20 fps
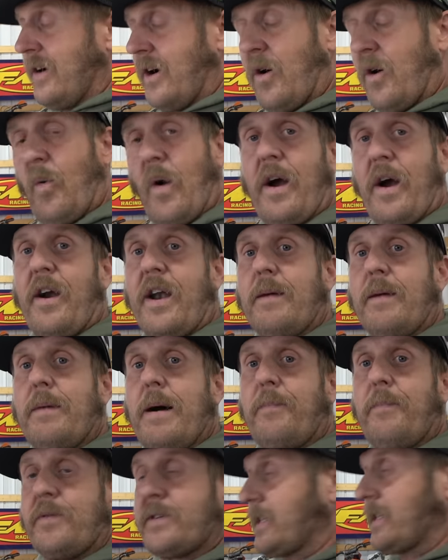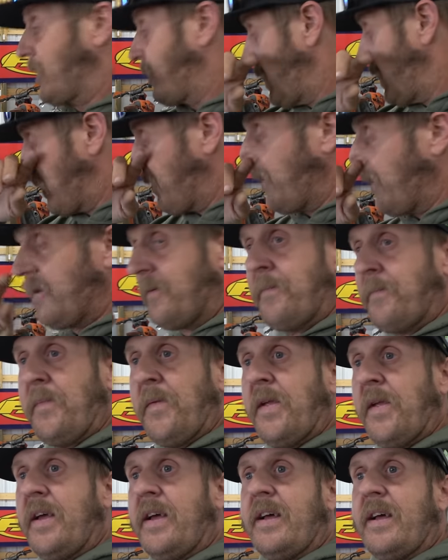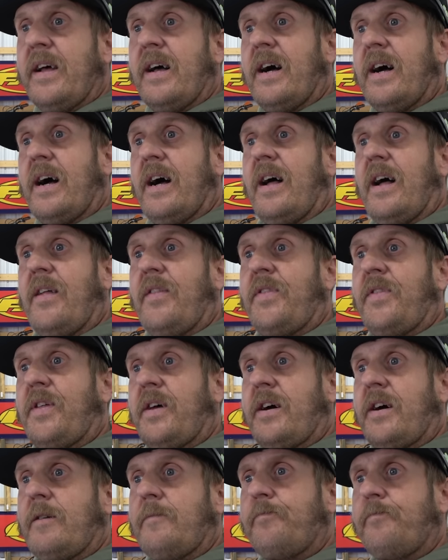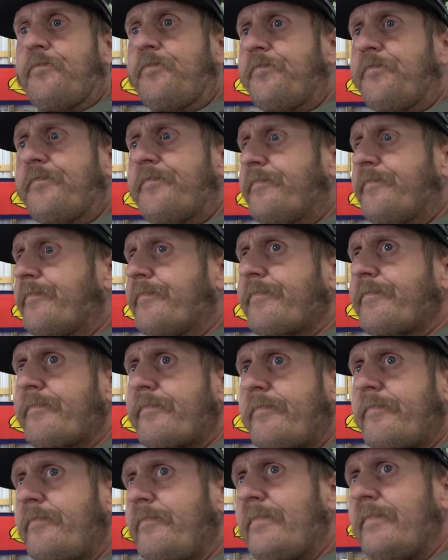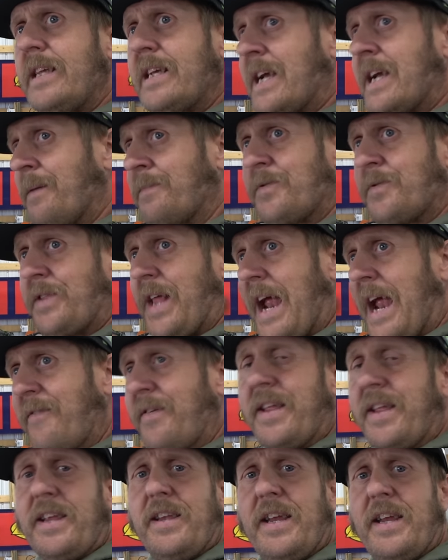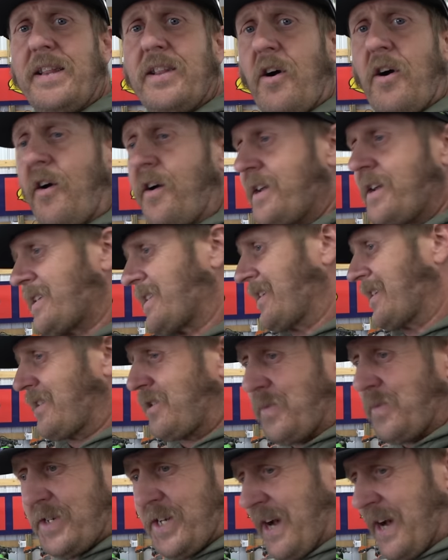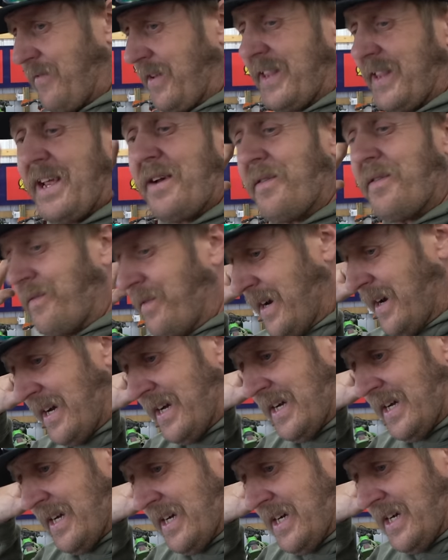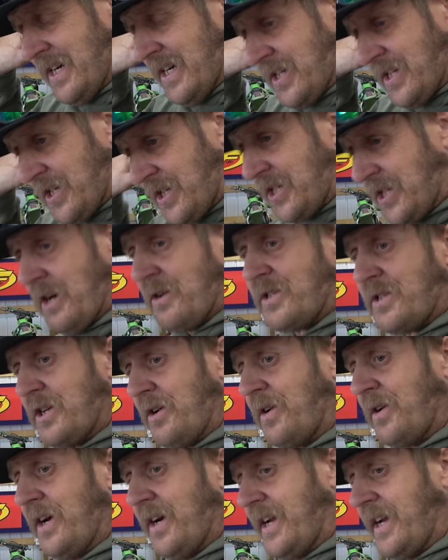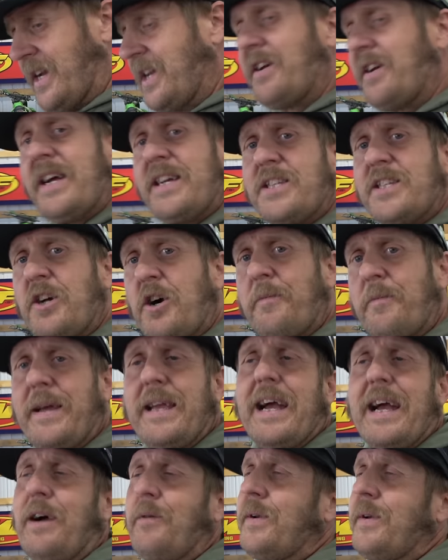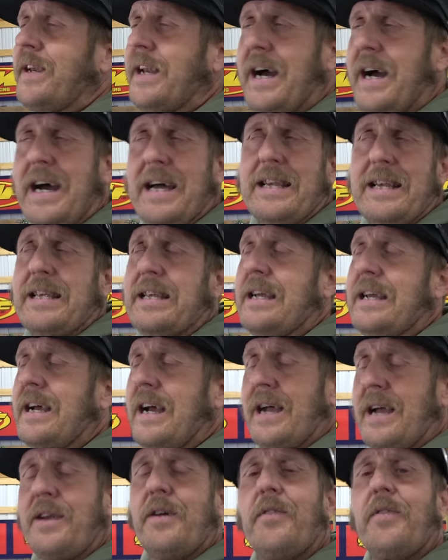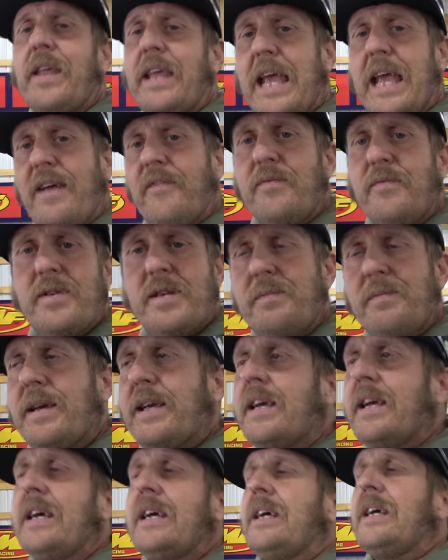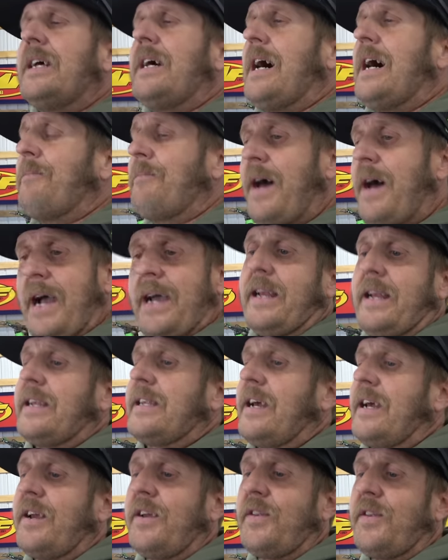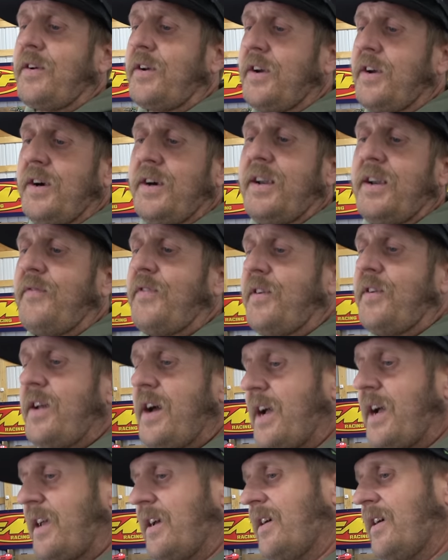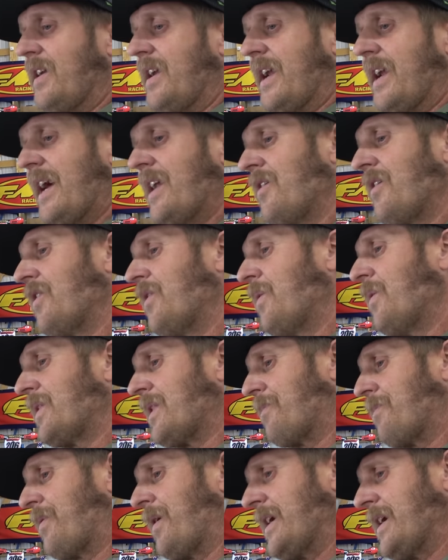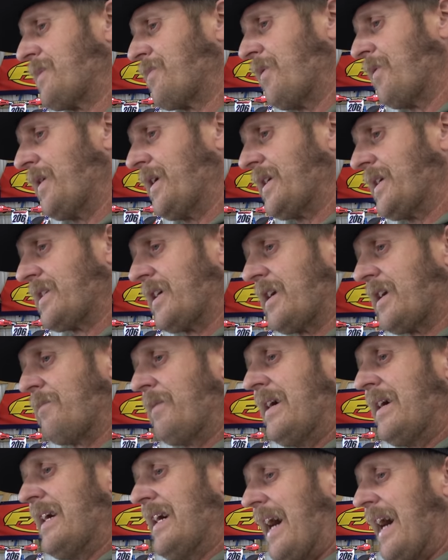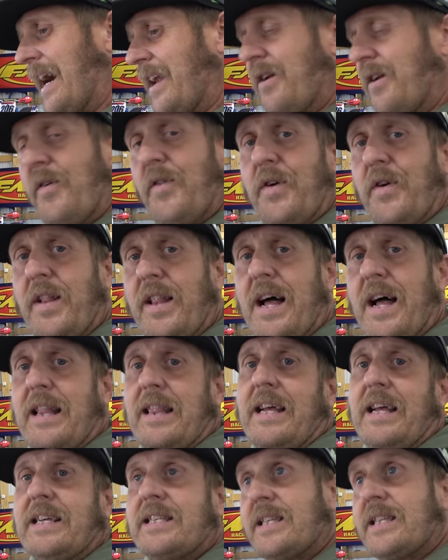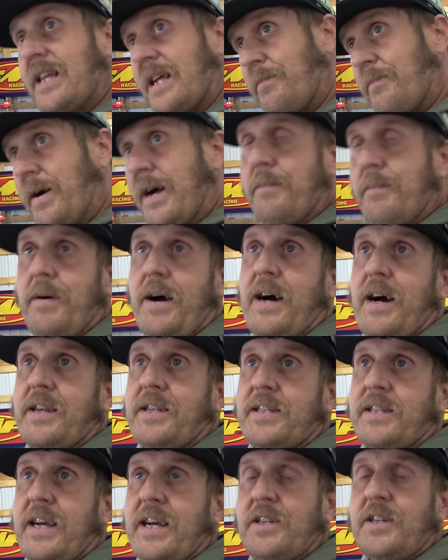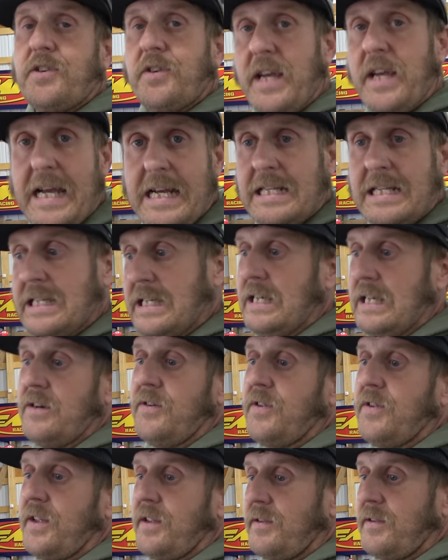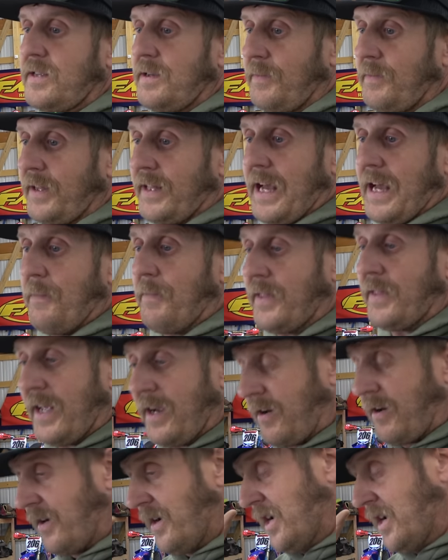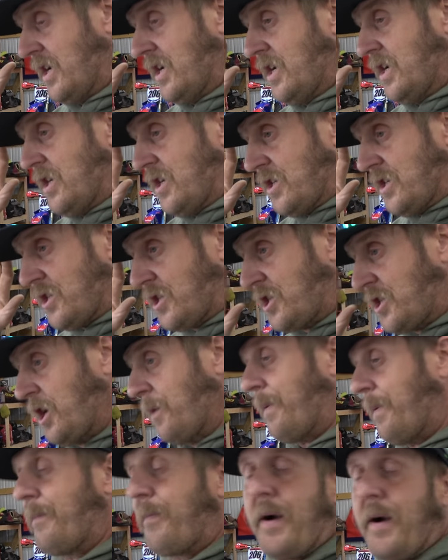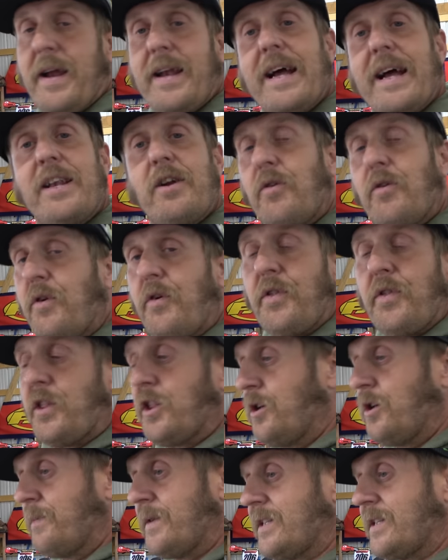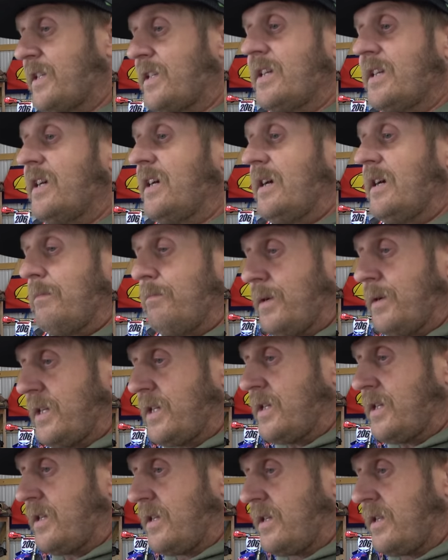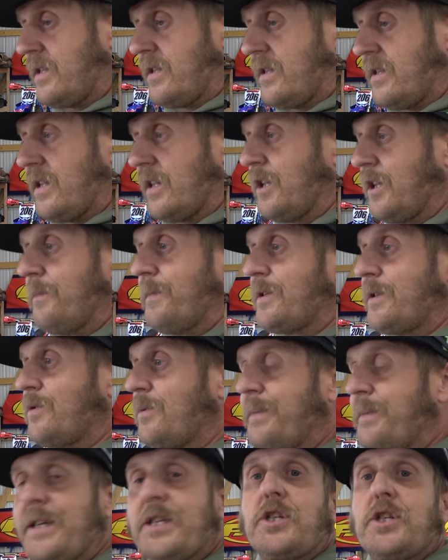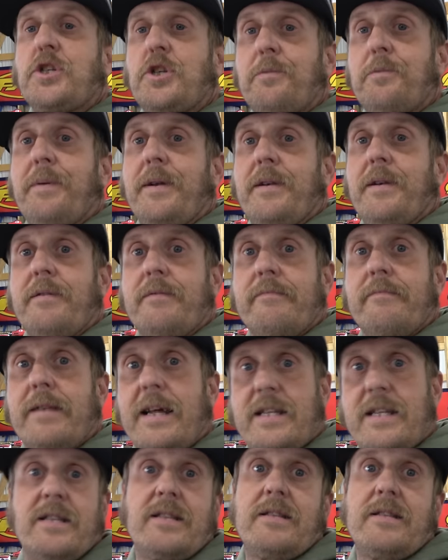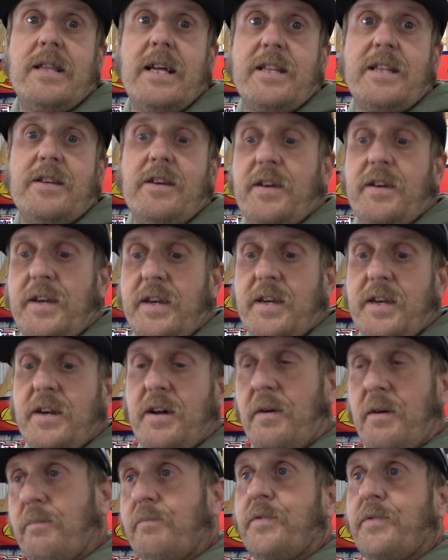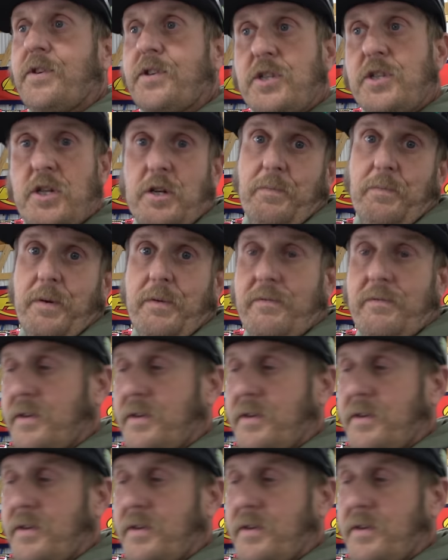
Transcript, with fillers: Uh, wiring them up was incredible. Uh, the comes with everything you need, the harness, the switch, every, they are so, so good. And you guys know me, I would not, I know they gave them to me. I'm not going to tell you they're good if they're not good. And I don't know what the price point is on them. I know they're a lot less than like buying Baja Designs or K C or something like that, but they are stupid bright. I don't know the lumens, but the lumens would be stupid. That's, that's all you need to know. They're stupid.